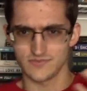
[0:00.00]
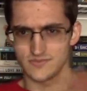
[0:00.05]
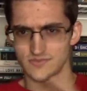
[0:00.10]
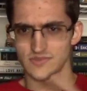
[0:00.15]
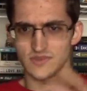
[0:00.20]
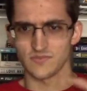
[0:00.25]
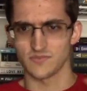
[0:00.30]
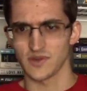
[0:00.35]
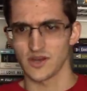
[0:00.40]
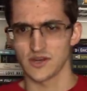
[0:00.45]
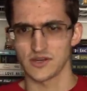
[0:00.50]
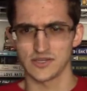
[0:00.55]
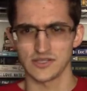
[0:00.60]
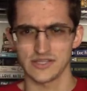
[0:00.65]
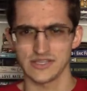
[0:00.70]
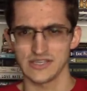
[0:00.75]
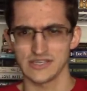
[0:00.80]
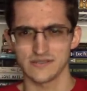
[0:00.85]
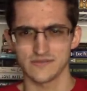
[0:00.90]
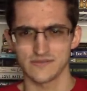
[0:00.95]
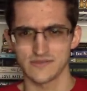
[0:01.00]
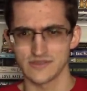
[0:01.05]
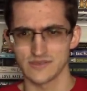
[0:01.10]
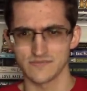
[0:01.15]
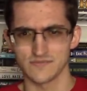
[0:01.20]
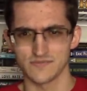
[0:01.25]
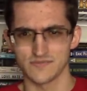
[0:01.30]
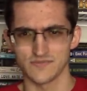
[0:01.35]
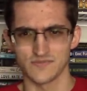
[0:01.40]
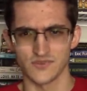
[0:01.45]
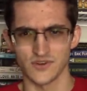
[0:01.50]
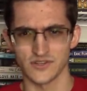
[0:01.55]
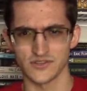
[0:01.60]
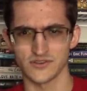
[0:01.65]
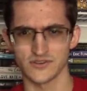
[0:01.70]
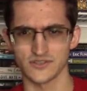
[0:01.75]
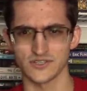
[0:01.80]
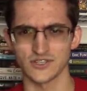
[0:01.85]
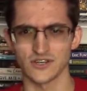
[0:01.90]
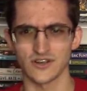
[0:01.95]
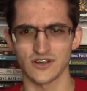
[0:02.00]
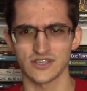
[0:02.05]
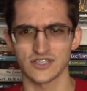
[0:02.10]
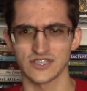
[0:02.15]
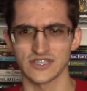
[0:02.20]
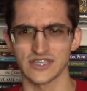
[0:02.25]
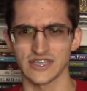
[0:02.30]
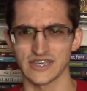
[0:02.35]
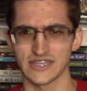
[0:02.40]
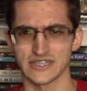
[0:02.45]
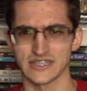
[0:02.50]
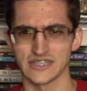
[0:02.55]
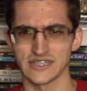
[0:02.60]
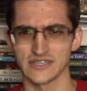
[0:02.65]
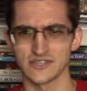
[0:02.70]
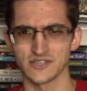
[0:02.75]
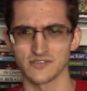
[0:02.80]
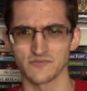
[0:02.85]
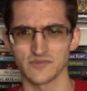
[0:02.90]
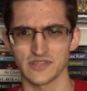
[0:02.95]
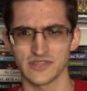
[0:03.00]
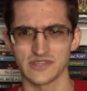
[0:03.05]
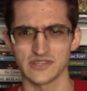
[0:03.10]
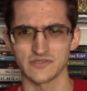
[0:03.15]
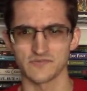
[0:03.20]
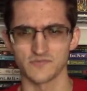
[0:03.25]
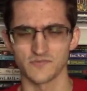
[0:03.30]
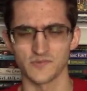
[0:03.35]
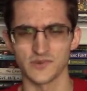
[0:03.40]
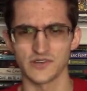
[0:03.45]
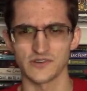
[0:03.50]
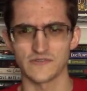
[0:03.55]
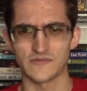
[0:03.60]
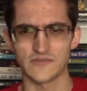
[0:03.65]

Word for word: apparently the brother Josh is like dealing with these weird